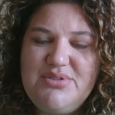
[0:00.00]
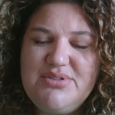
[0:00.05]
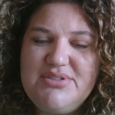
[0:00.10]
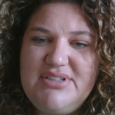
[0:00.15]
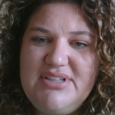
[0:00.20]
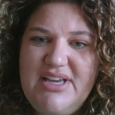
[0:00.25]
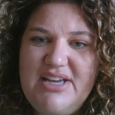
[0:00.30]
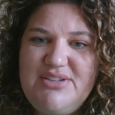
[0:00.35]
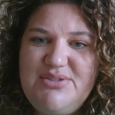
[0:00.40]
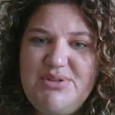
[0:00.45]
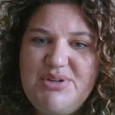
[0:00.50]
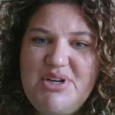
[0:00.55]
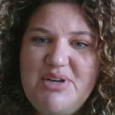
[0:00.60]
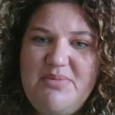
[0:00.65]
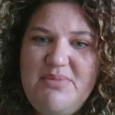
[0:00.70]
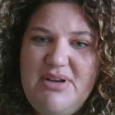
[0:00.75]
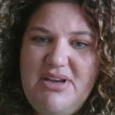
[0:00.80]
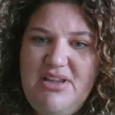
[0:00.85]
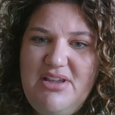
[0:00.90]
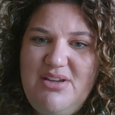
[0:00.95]
schedule
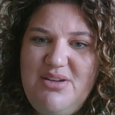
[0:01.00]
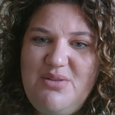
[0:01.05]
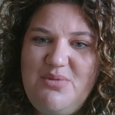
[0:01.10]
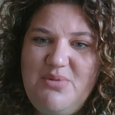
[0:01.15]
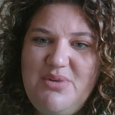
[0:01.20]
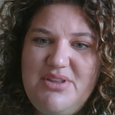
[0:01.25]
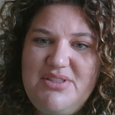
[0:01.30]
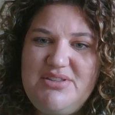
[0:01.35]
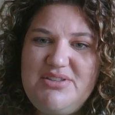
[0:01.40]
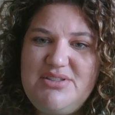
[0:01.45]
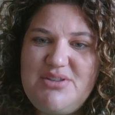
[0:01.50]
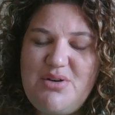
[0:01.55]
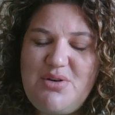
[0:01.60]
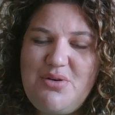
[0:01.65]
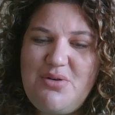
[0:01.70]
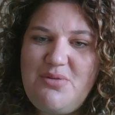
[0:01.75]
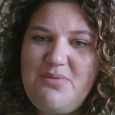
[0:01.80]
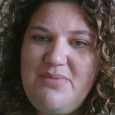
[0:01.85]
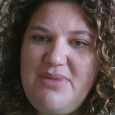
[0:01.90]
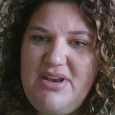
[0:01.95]
committee with
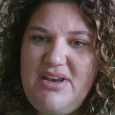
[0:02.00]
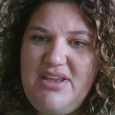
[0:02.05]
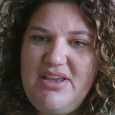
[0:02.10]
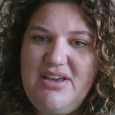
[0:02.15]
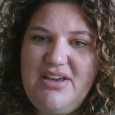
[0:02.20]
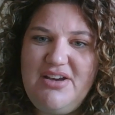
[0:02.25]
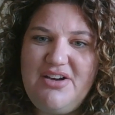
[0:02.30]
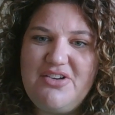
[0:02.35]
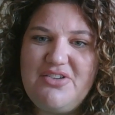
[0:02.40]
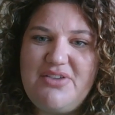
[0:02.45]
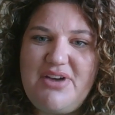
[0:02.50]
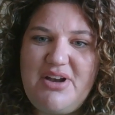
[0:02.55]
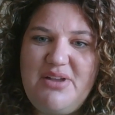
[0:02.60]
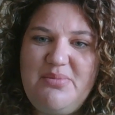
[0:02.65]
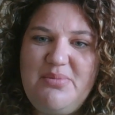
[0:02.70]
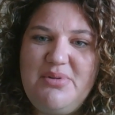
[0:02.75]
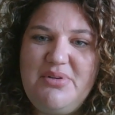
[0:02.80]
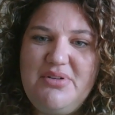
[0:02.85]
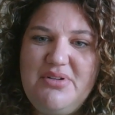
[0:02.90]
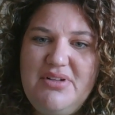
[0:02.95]
so many
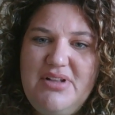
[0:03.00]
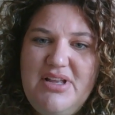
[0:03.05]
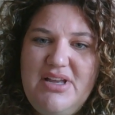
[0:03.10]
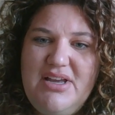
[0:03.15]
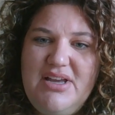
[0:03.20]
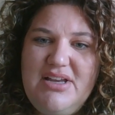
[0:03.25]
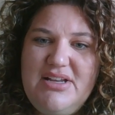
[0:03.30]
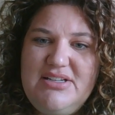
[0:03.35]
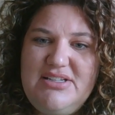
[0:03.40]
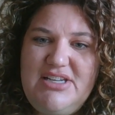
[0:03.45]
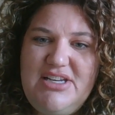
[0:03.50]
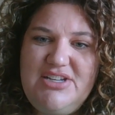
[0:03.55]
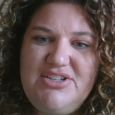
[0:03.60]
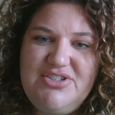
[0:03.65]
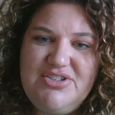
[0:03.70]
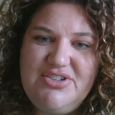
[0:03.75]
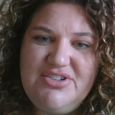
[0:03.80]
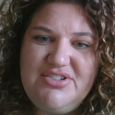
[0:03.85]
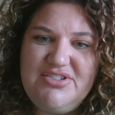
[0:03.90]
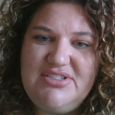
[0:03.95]
incredible
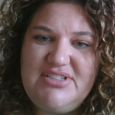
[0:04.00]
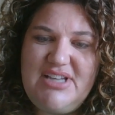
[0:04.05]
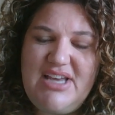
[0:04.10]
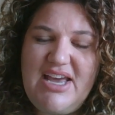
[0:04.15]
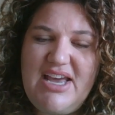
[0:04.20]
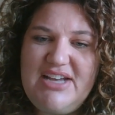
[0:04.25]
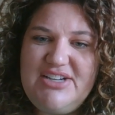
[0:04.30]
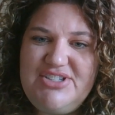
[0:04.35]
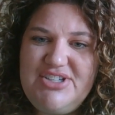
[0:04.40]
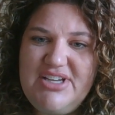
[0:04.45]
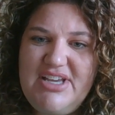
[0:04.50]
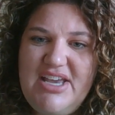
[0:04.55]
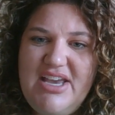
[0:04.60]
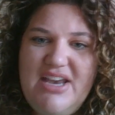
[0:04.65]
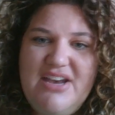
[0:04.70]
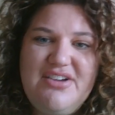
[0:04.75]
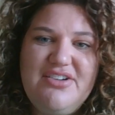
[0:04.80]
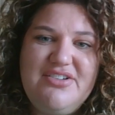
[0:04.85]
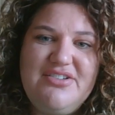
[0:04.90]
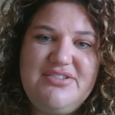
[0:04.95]
teachers,
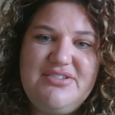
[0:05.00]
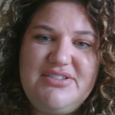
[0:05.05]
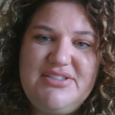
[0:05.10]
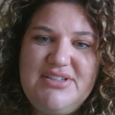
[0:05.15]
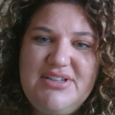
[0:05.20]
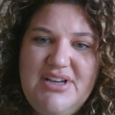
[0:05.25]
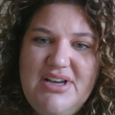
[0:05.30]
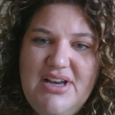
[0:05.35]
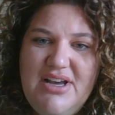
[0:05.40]
educators,